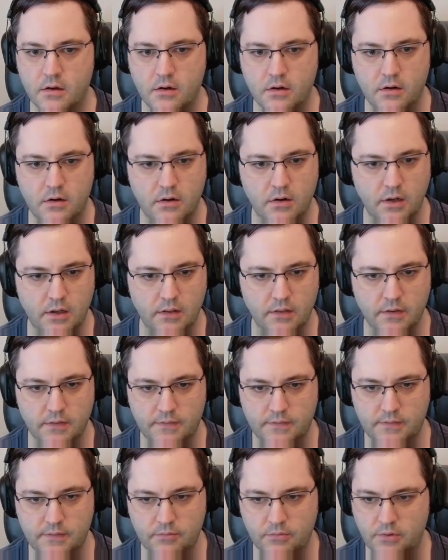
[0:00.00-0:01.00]
Alright,
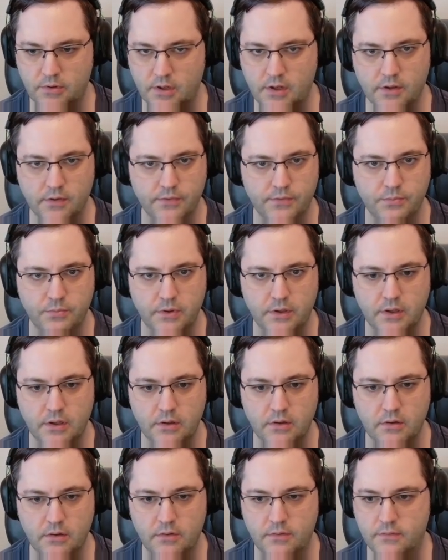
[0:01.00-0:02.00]
let's see what else we
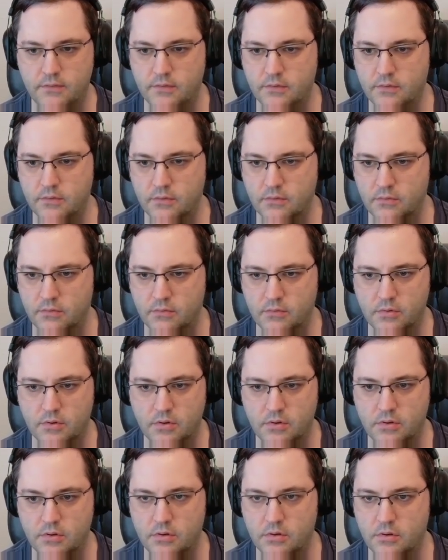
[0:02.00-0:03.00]
can do
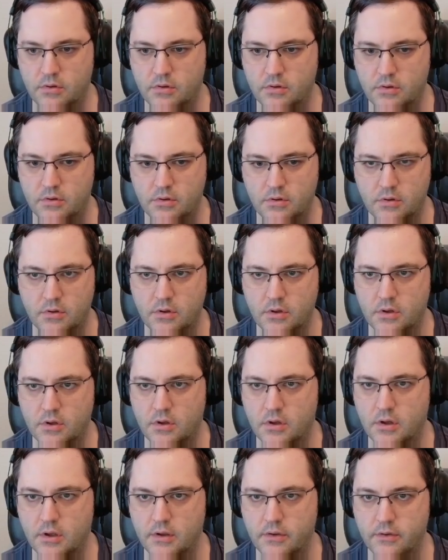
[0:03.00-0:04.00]

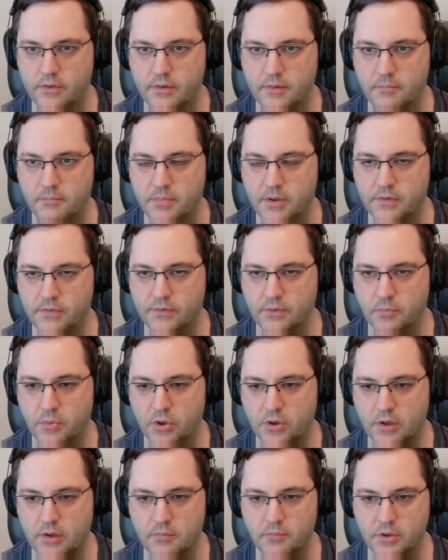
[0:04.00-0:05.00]
other than pencil
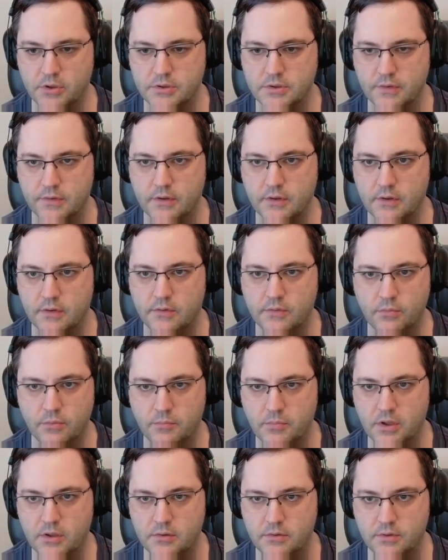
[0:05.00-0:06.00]
marking a bunch of things. We
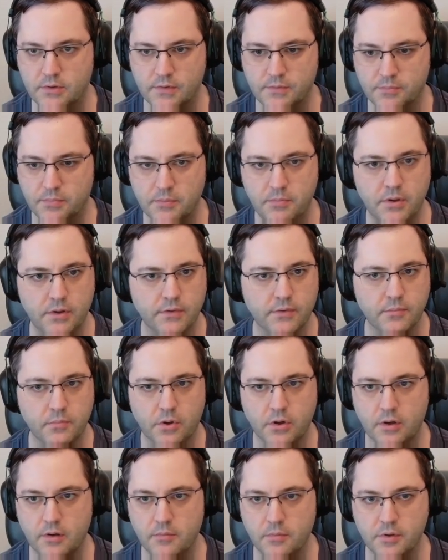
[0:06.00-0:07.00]
may just be pencil
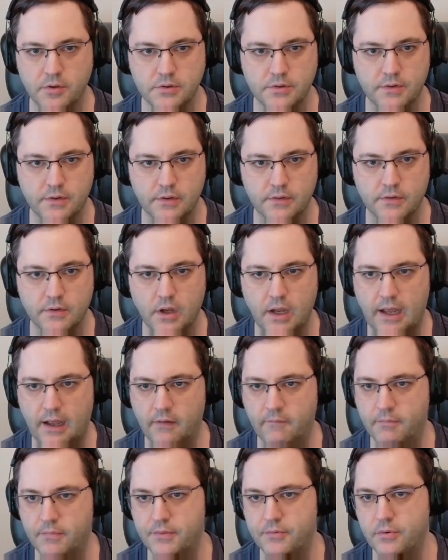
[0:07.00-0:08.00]
marking a bunch of things.
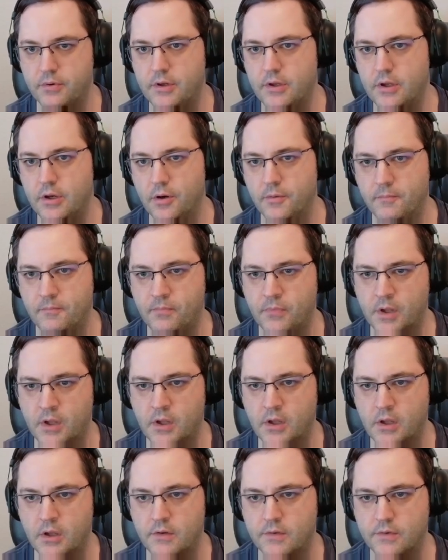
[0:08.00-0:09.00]
Ah, 3 here.
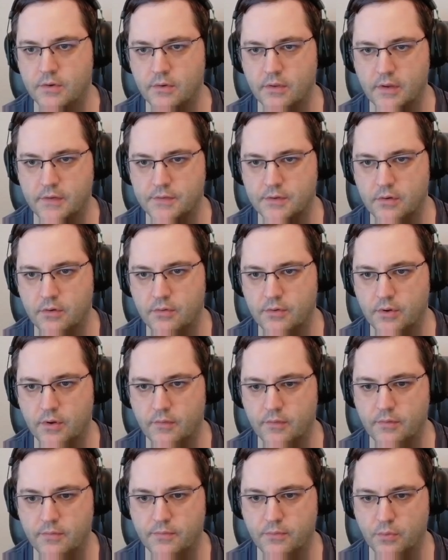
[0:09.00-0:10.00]
So that's going to
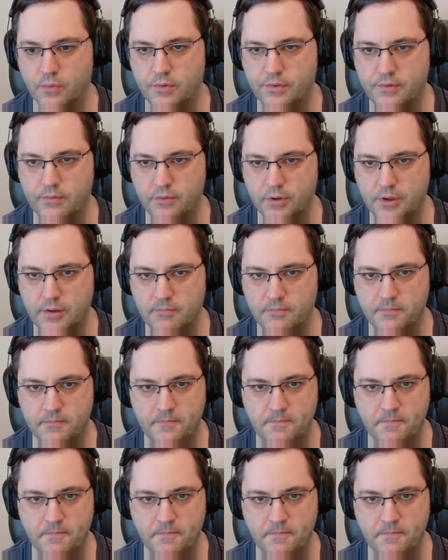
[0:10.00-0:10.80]
resolve the 4, 3.